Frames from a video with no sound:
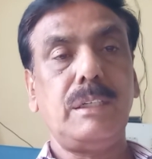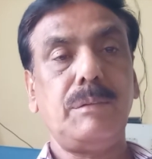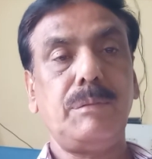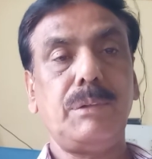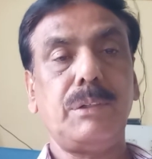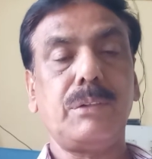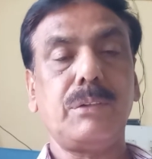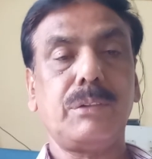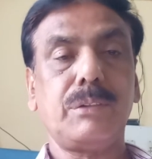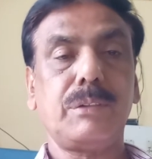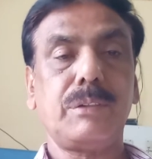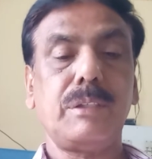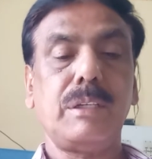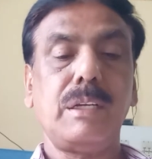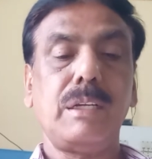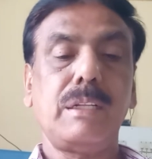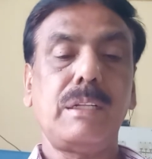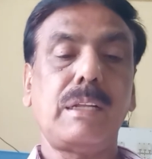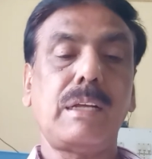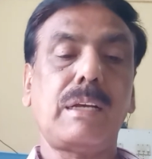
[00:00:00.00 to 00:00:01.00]
because
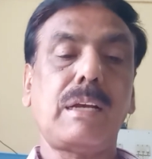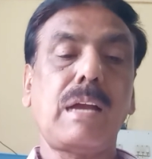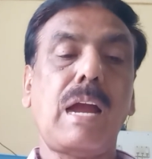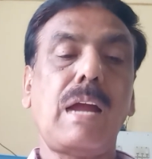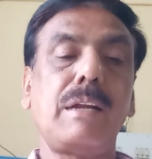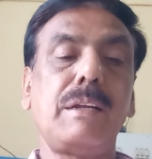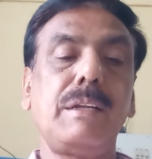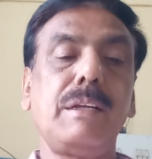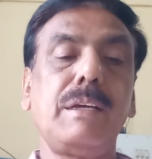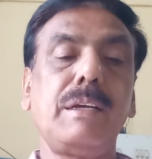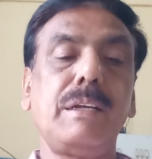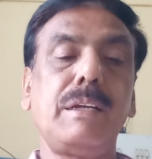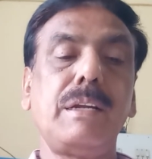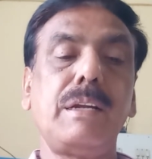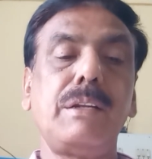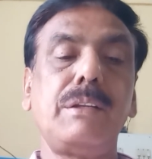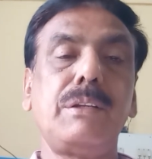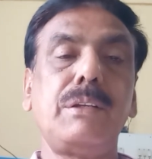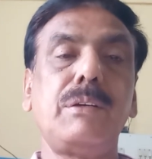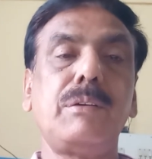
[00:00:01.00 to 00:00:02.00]
the kinetic
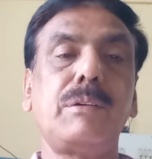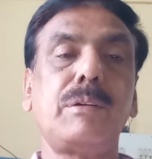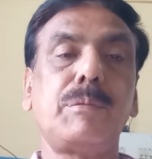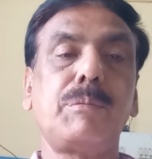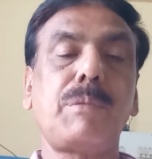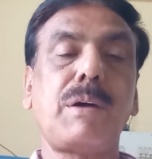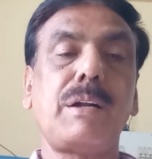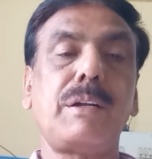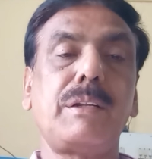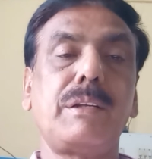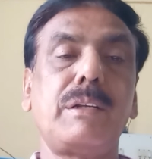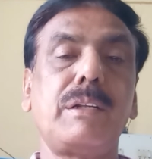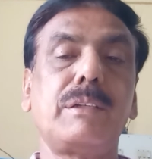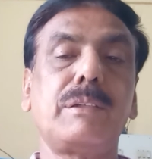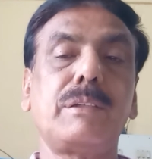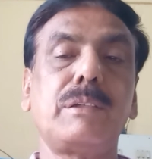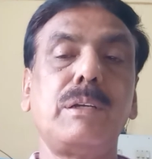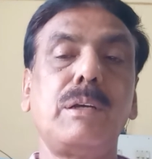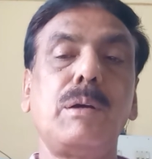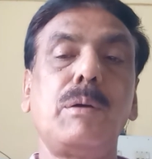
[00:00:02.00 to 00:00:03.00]
energy of the
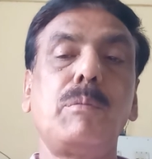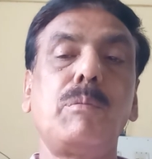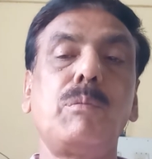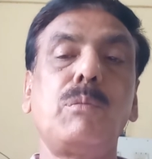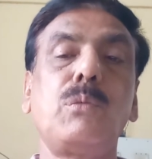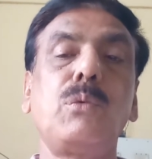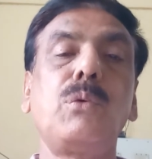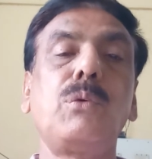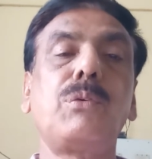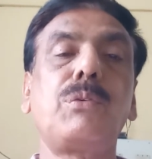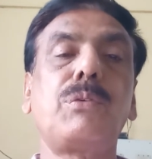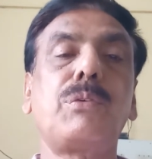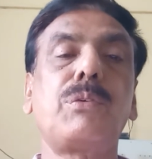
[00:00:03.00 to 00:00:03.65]
particles move